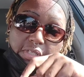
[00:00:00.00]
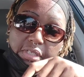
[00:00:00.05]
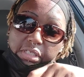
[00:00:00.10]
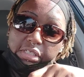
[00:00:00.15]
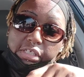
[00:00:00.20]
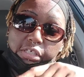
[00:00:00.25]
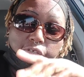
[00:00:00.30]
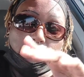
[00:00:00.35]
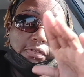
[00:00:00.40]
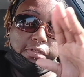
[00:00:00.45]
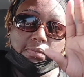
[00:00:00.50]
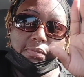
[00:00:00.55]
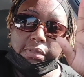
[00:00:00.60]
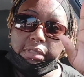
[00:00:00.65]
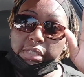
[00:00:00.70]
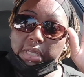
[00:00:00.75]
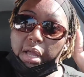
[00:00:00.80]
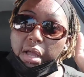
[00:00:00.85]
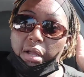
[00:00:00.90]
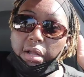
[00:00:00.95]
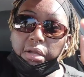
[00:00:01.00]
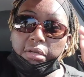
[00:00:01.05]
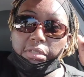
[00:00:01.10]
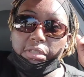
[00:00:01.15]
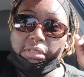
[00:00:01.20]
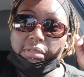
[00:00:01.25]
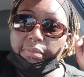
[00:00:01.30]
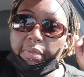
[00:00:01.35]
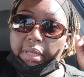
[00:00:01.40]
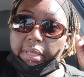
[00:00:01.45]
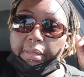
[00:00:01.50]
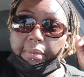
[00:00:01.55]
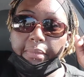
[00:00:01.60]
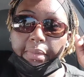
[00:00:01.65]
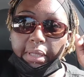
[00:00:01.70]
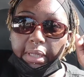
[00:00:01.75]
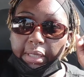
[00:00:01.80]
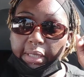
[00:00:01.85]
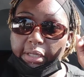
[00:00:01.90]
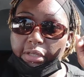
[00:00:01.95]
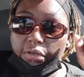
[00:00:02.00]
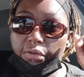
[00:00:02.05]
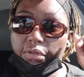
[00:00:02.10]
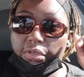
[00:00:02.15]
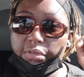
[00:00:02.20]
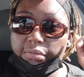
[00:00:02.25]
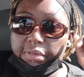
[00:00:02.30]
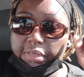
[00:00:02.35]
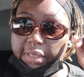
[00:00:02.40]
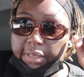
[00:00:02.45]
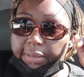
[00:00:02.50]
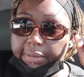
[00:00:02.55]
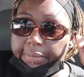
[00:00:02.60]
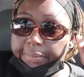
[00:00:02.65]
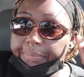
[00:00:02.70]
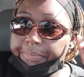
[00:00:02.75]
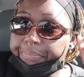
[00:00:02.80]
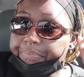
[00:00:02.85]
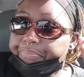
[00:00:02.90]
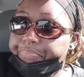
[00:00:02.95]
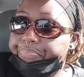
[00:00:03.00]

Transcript: excuse me, y'all can go just make your money. You know what I'm saying?